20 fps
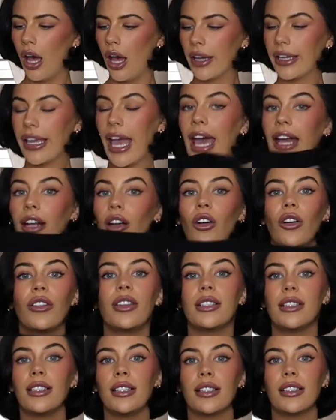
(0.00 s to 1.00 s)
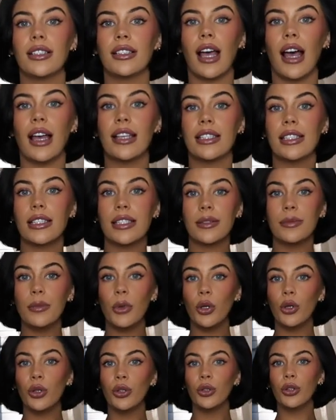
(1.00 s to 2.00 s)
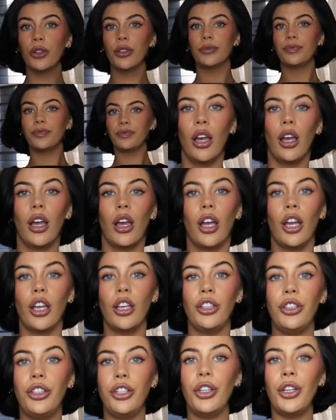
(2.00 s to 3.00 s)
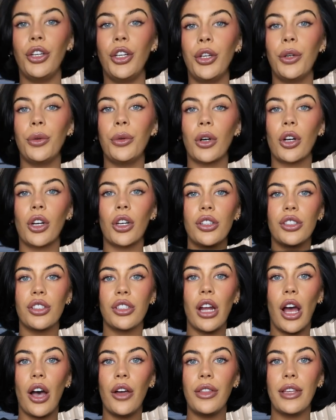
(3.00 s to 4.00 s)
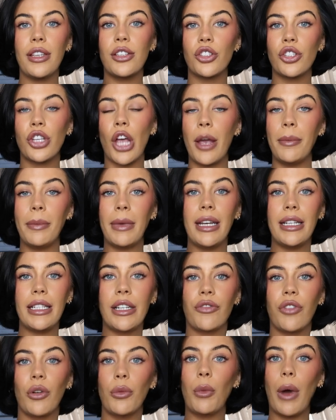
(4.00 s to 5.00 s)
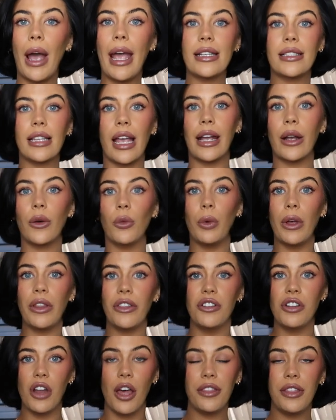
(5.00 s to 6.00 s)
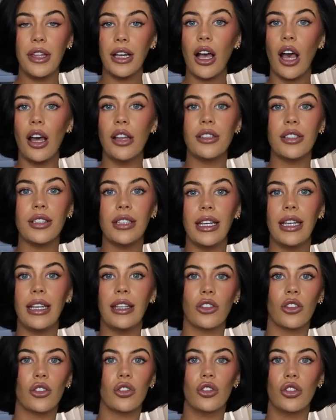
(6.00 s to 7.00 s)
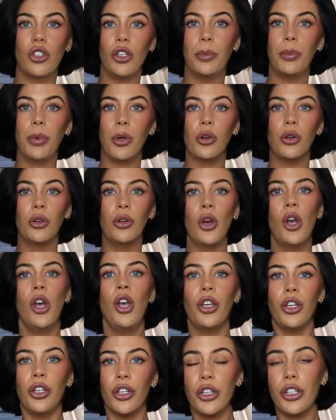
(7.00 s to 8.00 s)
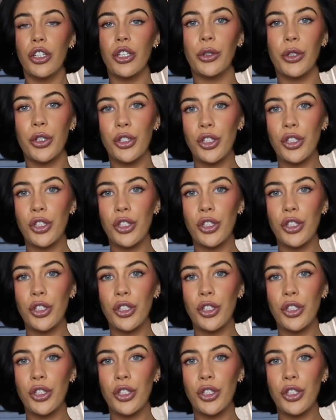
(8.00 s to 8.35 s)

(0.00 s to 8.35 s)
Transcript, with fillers: again got this in a size small you could style this so many different ways like with nothing underneath super cool you could do a